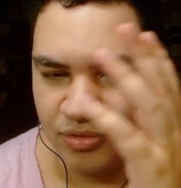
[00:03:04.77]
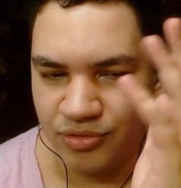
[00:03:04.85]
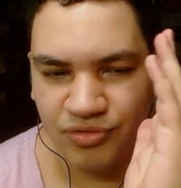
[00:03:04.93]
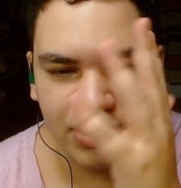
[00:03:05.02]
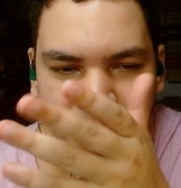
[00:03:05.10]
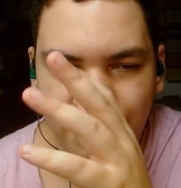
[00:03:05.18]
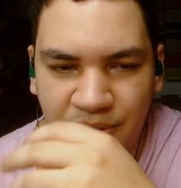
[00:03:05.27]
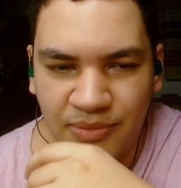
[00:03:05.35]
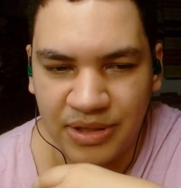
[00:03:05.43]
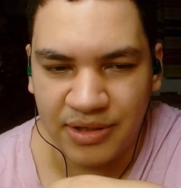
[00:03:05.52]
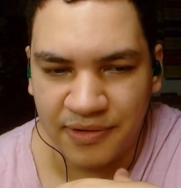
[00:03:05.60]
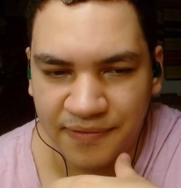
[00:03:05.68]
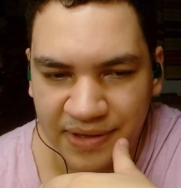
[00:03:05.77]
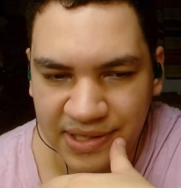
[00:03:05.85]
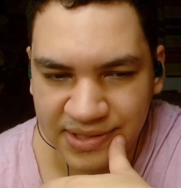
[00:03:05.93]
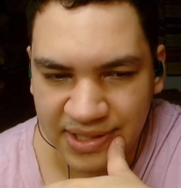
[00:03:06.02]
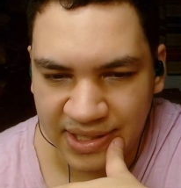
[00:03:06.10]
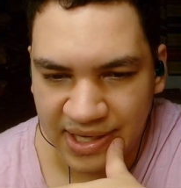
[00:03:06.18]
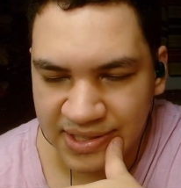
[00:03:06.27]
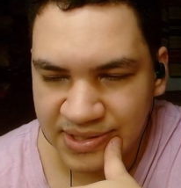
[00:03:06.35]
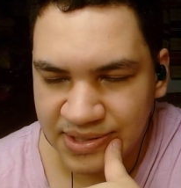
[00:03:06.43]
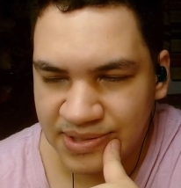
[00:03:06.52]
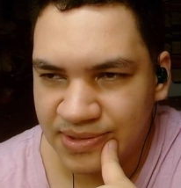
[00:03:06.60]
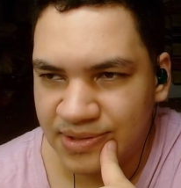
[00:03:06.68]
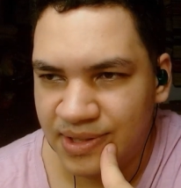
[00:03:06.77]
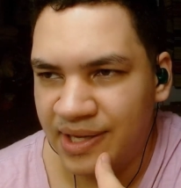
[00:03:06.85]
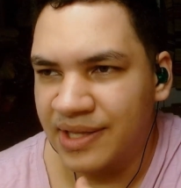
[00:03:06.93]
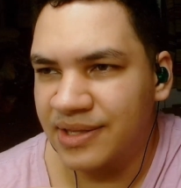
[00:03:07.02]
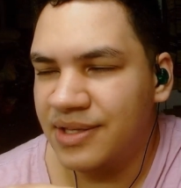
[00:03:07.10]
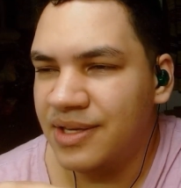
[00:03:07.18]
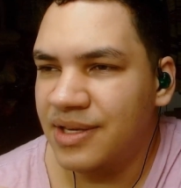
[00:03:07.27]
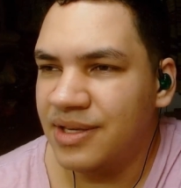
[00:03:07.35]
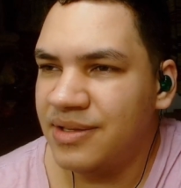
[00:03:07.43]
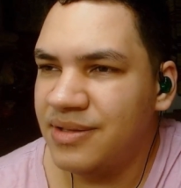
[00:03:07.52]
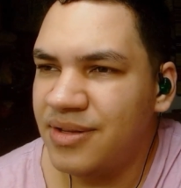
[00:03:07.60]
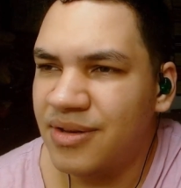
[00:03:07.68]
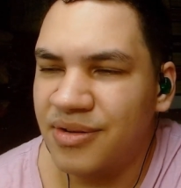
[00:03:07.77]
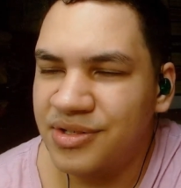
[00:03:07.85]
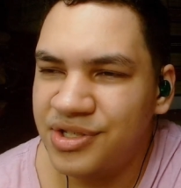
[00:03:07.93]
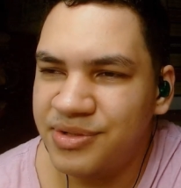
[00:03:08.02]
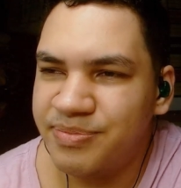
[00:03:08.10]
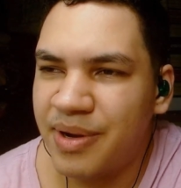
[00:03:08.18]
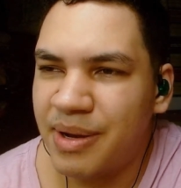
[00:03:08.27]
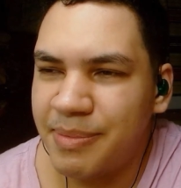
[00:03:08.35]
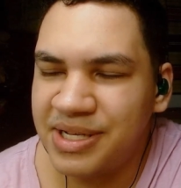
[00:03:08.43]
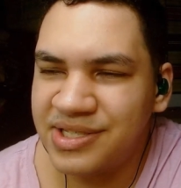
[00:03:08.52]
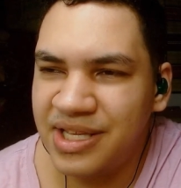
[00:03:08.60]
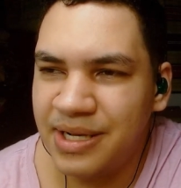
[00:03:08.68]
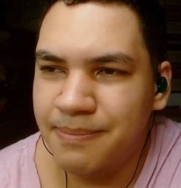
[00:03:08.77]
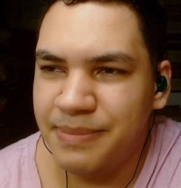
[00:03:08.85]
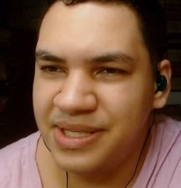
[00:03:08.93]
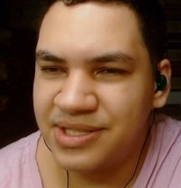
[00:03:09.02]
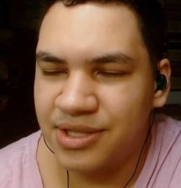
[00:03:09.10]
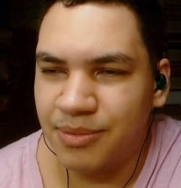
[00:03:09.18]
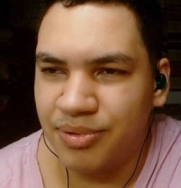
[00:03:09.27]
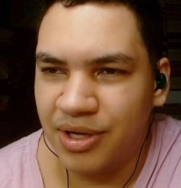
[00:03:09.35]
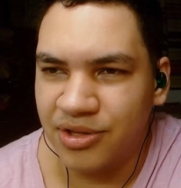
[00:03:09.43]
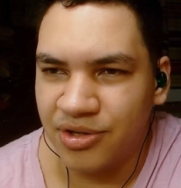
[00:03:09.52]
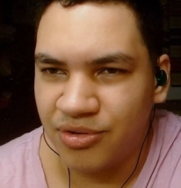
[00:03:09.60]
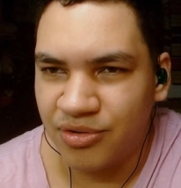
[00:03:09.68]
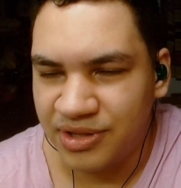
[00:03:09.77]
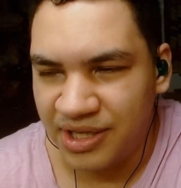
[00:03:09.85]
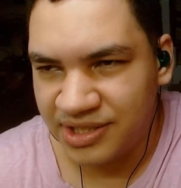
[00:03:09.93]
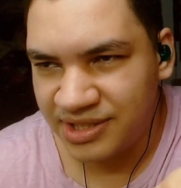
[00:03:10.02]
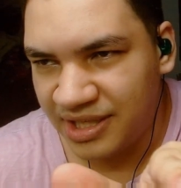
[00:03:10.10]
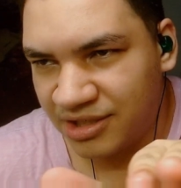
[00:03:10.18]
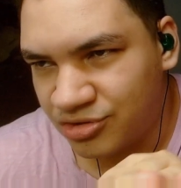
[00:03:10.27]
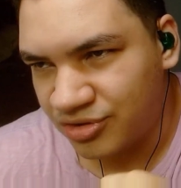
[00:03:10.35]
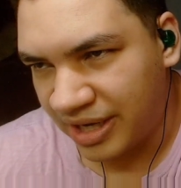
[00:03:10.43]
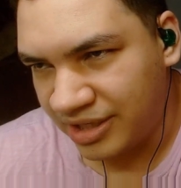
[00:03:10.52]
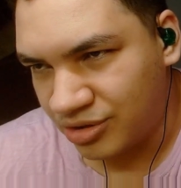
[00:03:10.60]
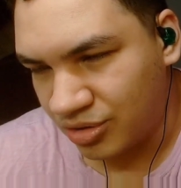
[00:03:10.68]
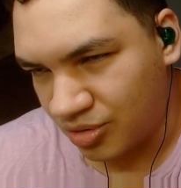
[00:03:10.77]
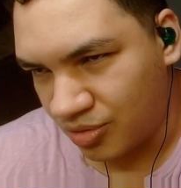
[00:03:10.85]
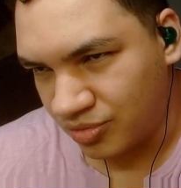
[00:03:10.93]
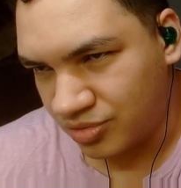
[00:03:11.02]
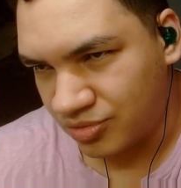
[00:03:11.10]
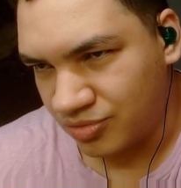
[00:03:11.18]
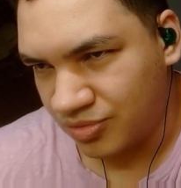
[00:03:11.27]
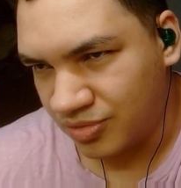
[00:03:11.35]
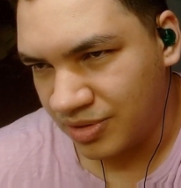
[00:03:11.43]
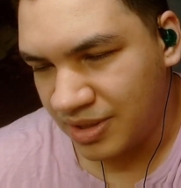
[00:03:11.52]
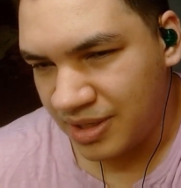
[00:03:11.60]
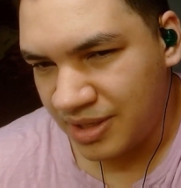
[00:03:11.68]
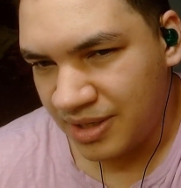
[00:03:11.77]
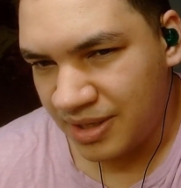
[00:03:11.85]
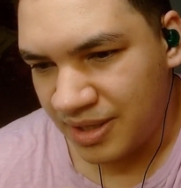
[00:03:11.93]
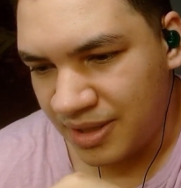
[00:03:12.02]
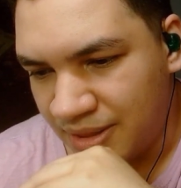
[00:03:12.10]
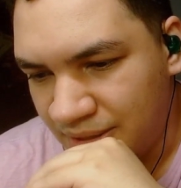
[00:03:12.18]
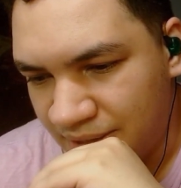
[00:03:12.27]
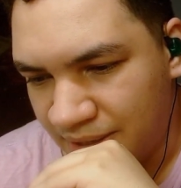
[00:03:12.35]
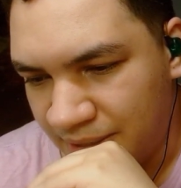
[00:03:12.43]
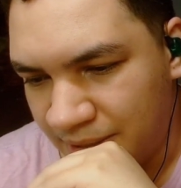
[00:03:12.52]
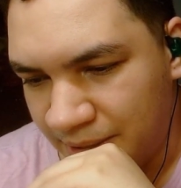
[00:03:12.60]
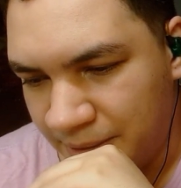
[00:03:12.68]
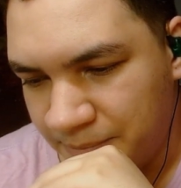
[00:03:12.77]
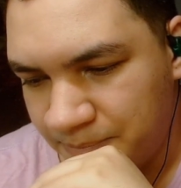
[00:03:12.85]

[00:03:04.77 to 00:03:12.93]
do something with her face, I guess. And, you know, she probably still meets the Brotherhood. They still try to go to the